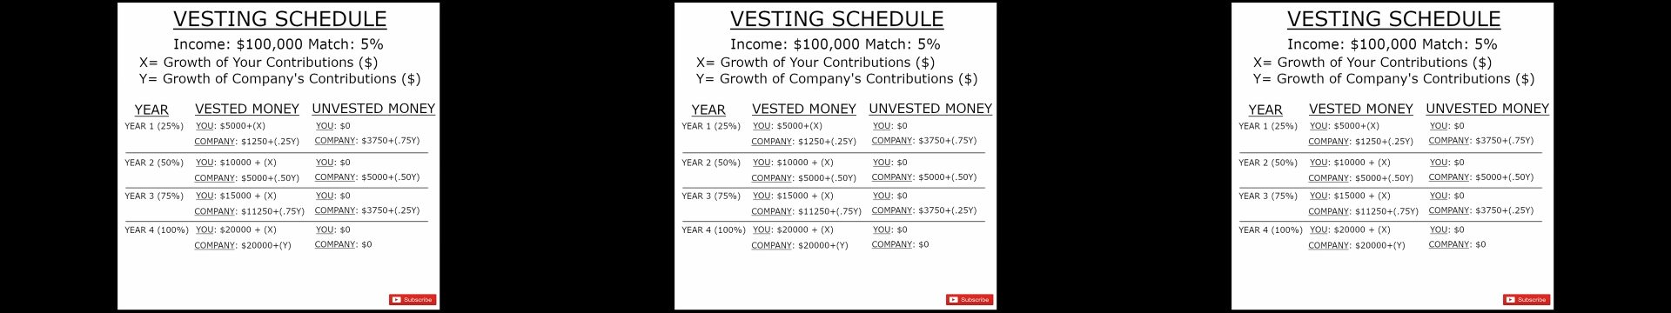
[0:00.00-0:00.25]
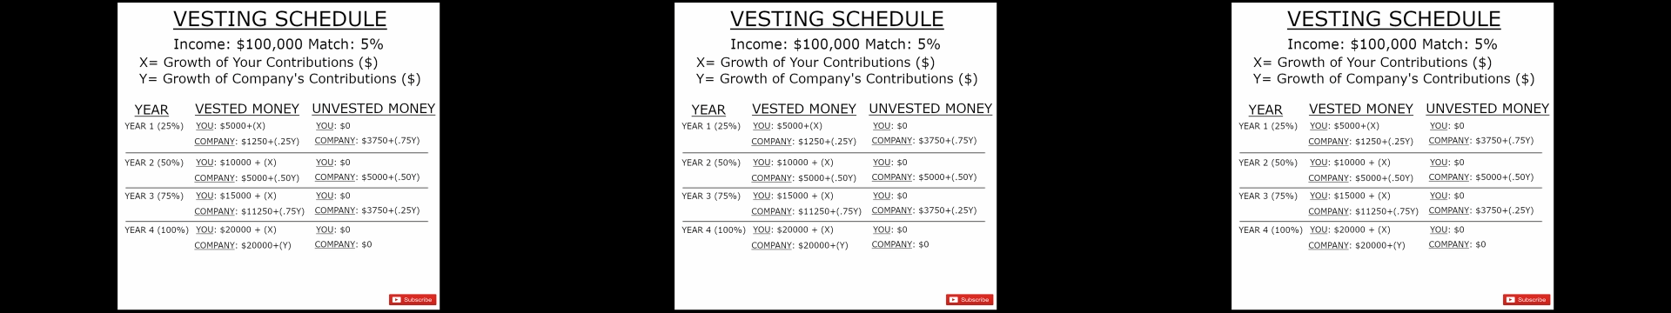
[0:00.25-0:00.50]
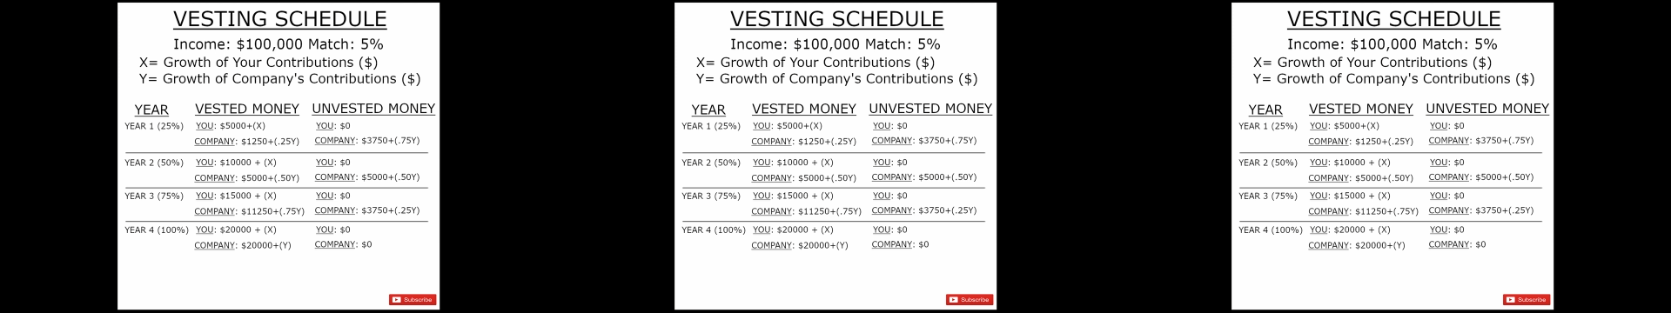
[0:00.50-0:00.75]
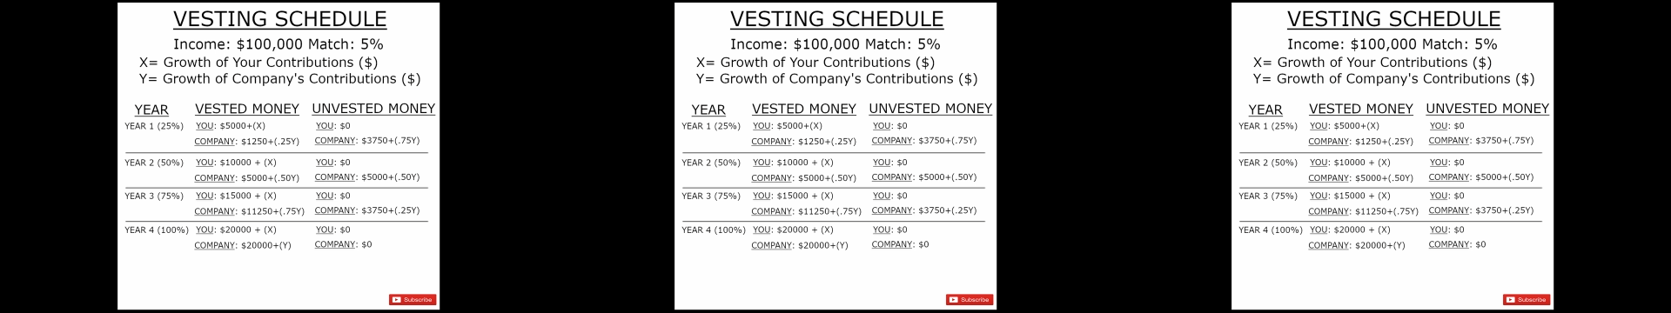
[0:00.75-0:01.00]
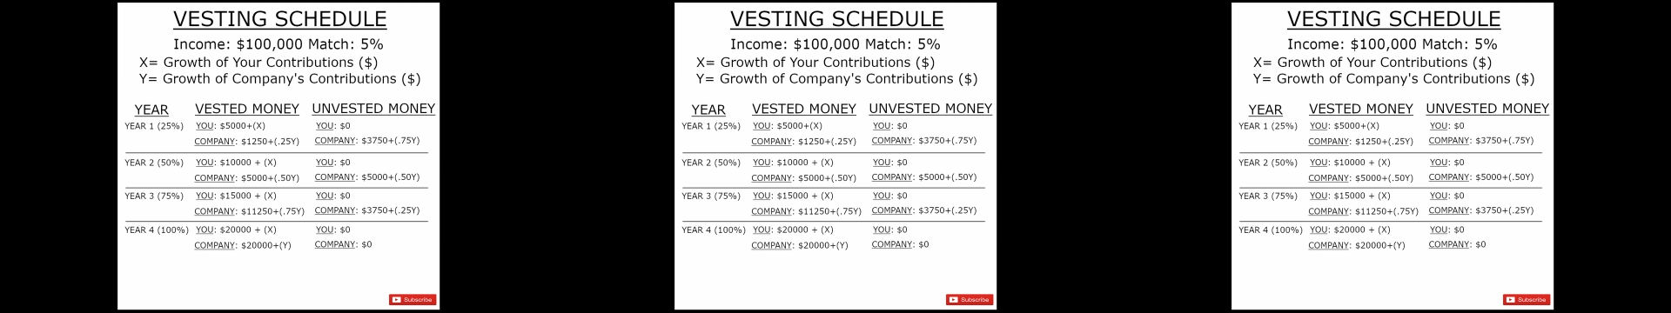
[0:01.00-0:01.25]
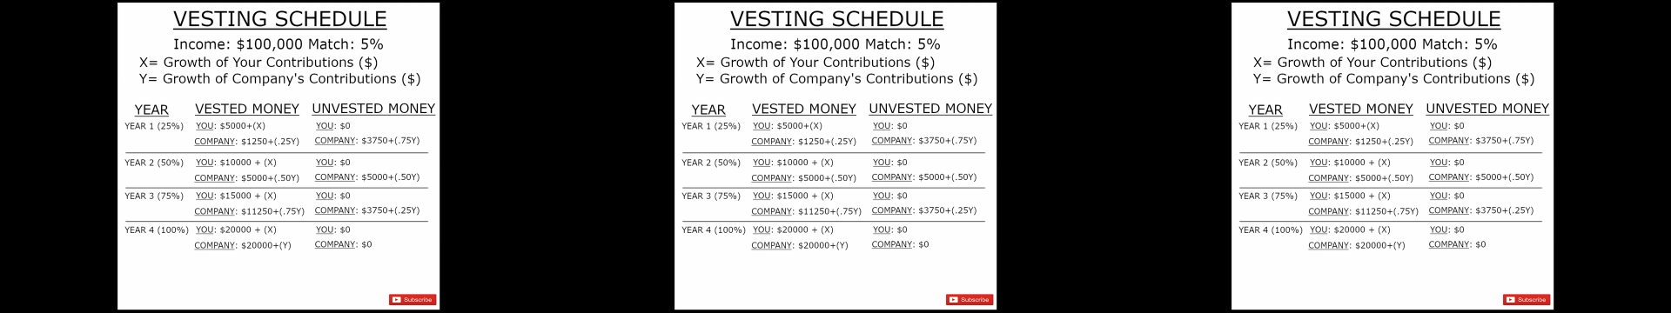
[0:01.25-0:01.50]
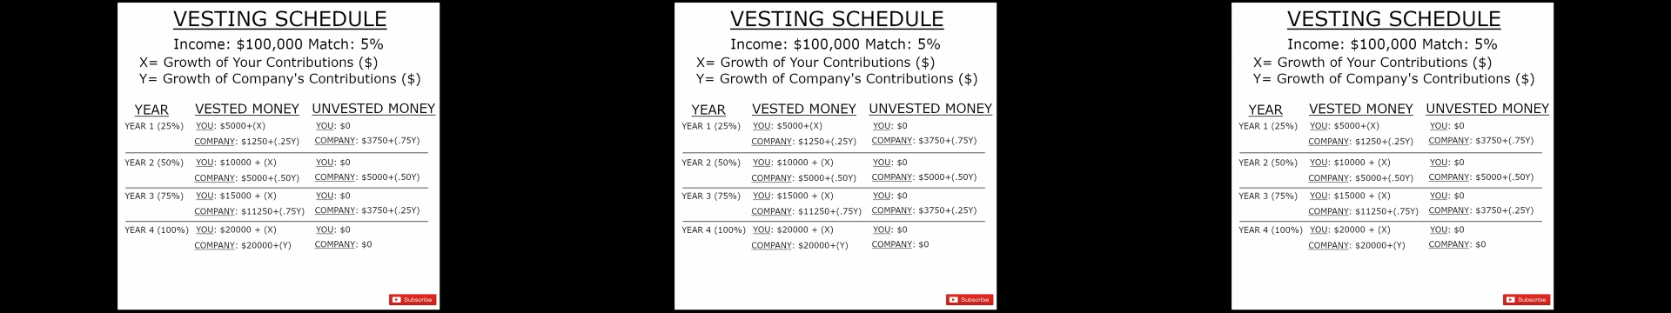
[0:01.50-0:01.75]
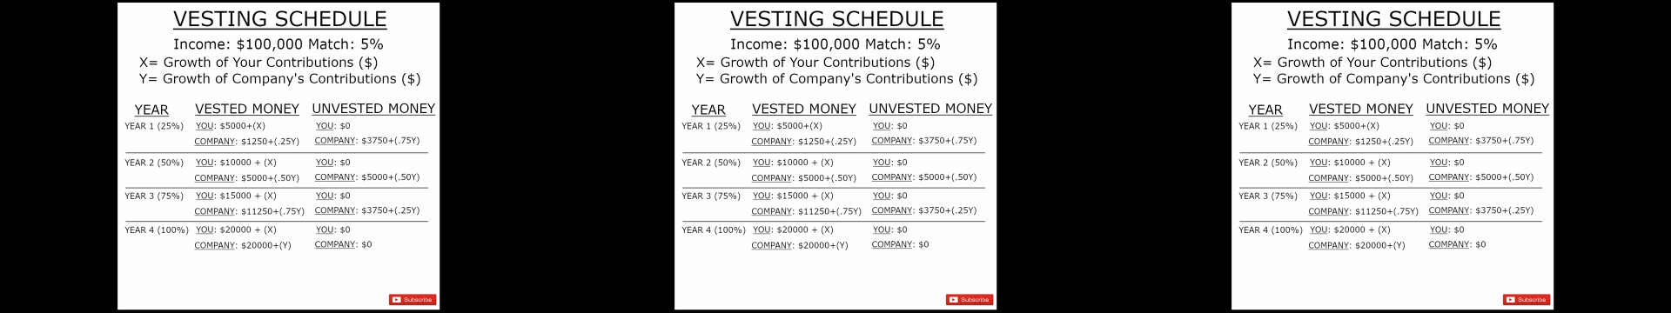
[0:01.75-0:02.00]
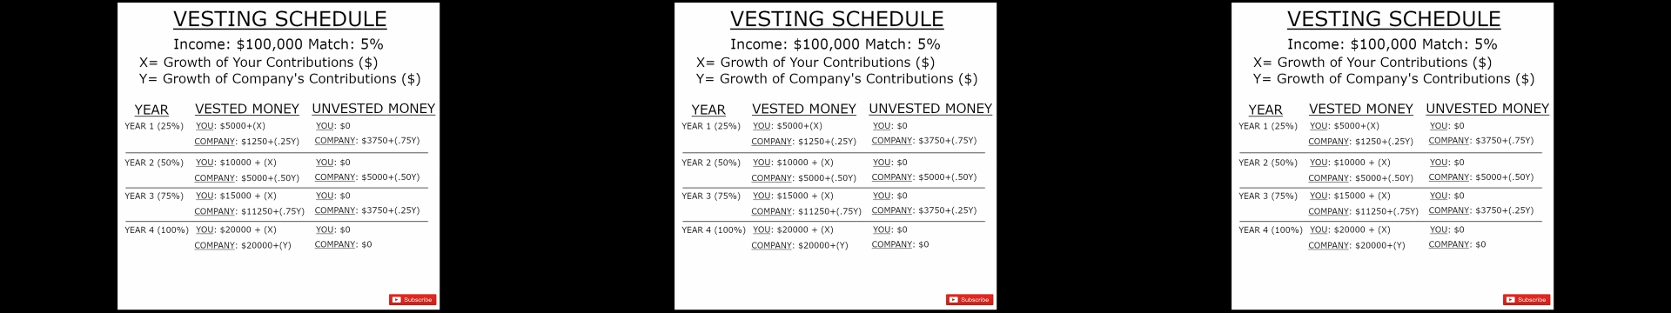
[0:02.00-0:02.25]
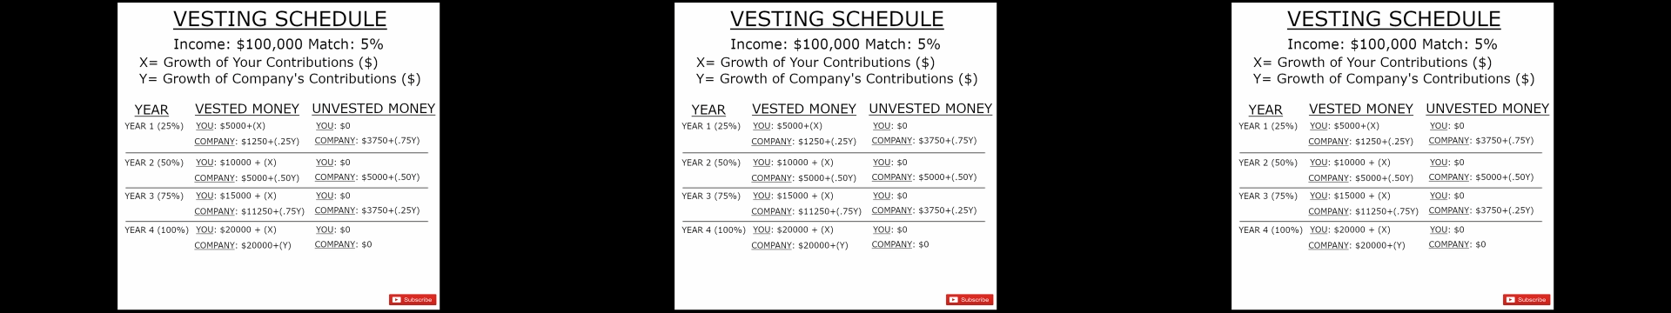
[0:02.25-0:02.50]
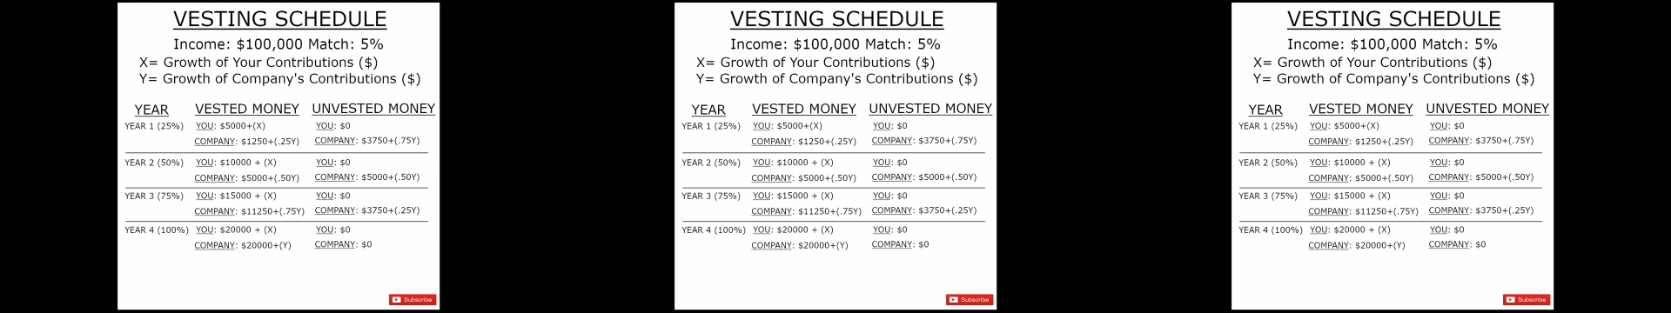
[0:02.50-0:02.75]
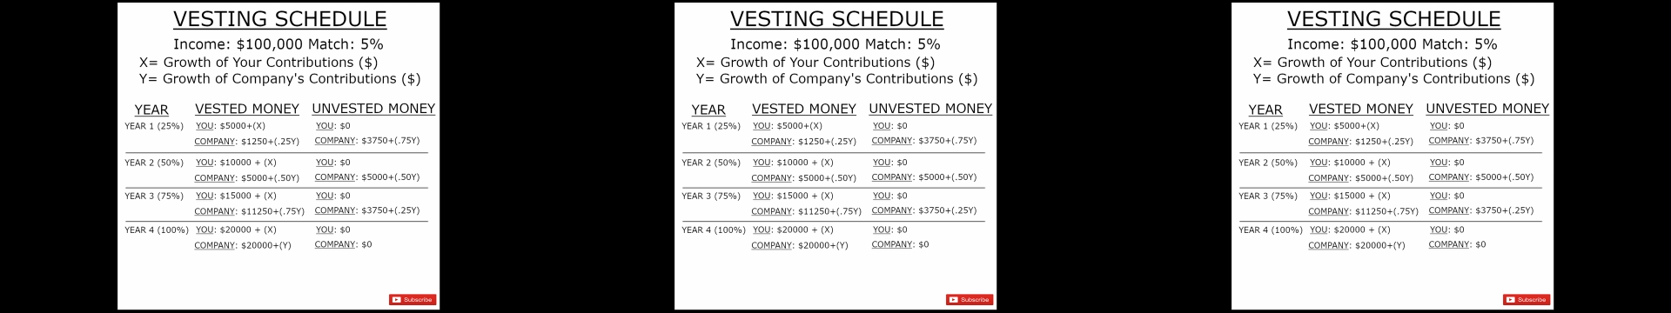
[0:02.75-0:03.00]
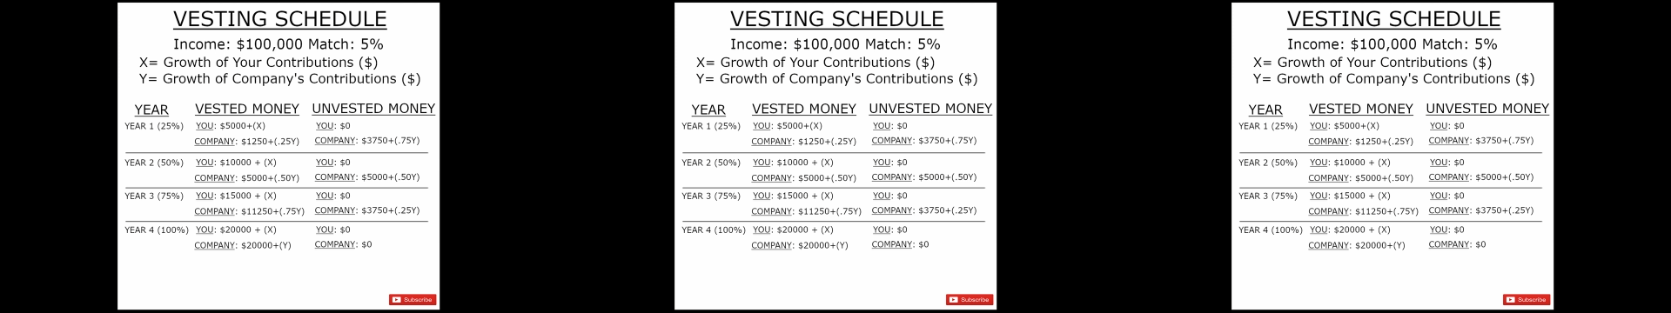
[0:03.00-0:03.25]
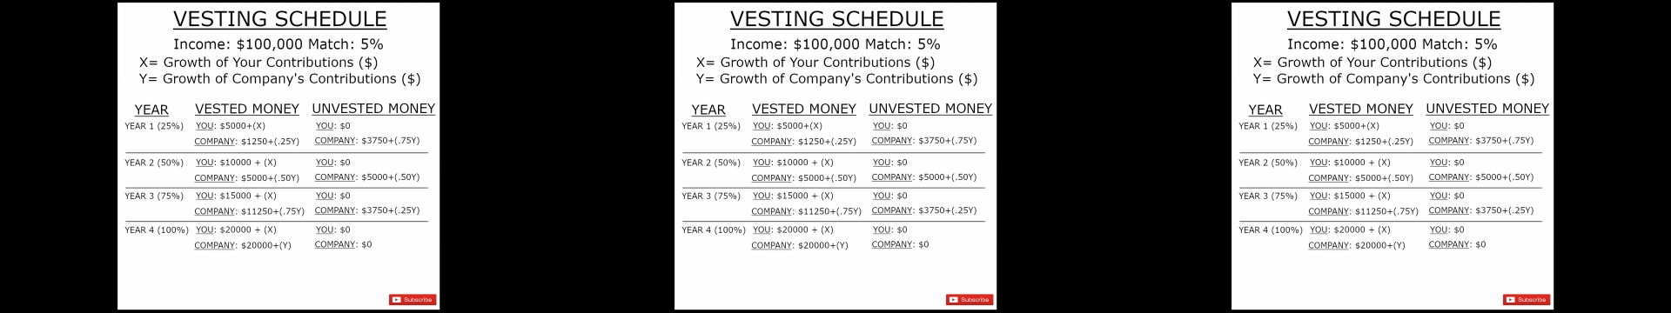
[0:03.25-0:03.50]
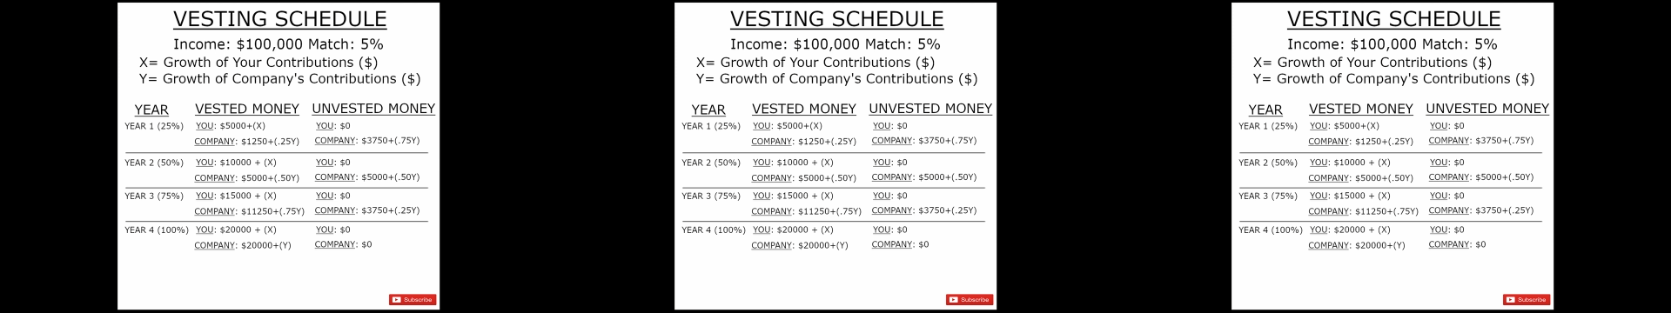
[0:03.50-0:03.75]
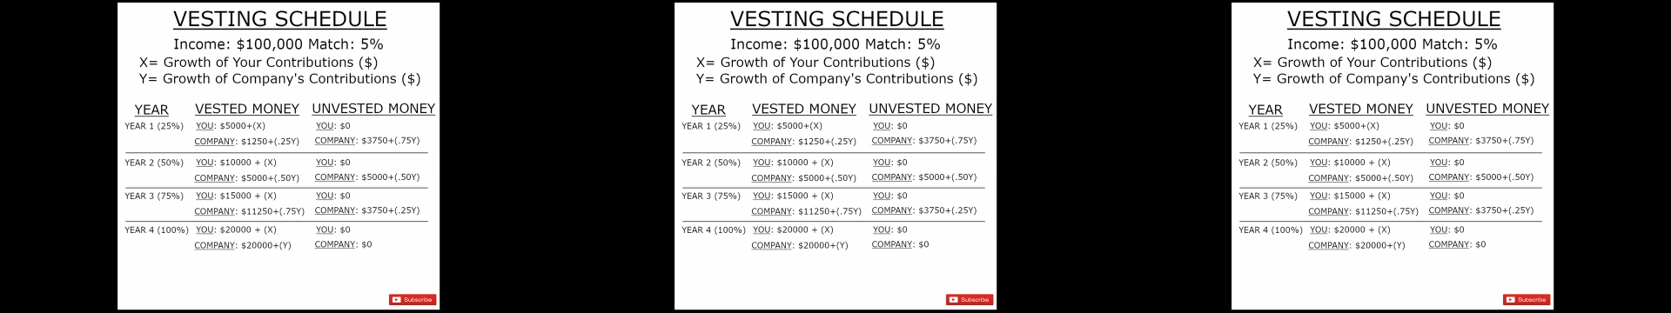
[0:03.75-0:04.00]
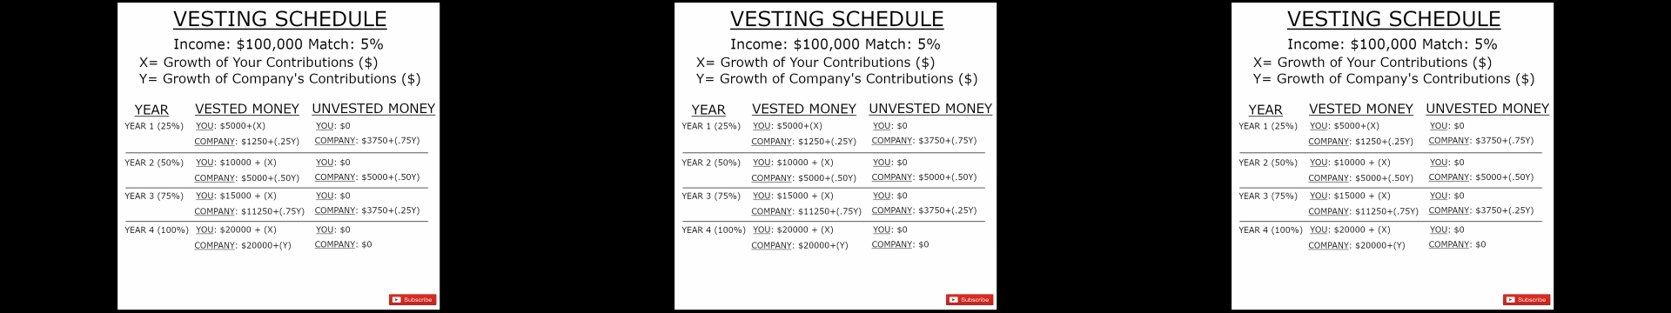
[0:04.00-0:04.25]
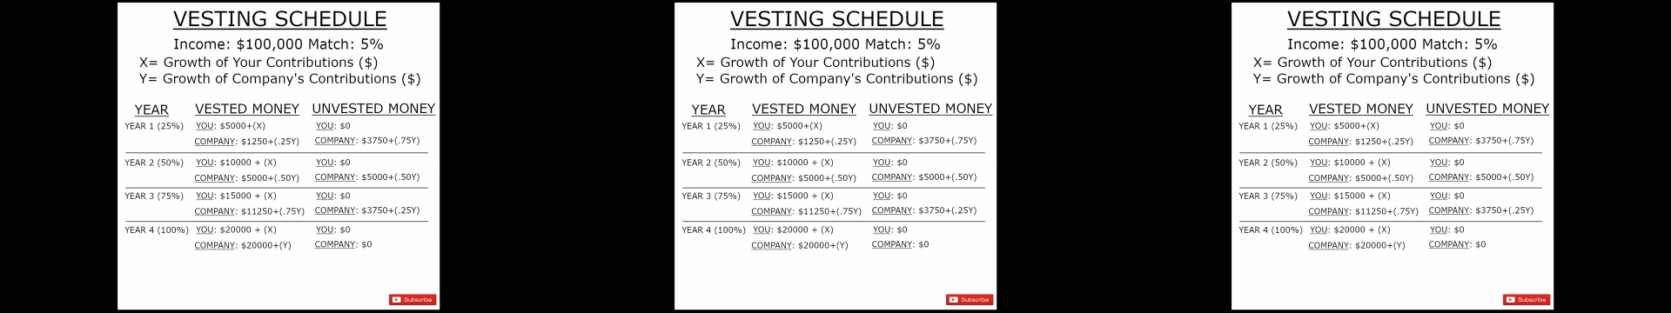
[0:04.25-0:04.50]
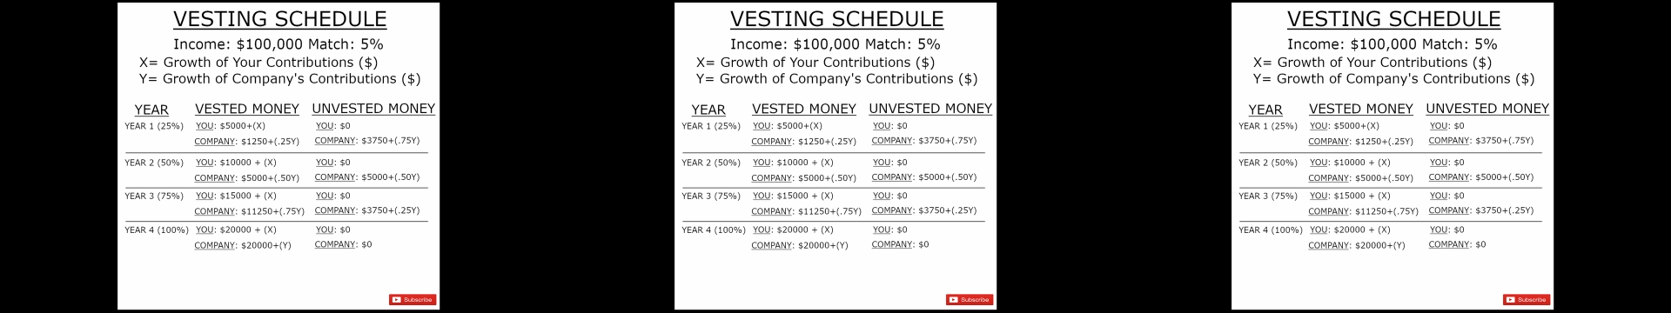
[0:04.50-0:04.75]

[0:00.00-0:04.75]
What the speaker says: [unreadable: no face in view]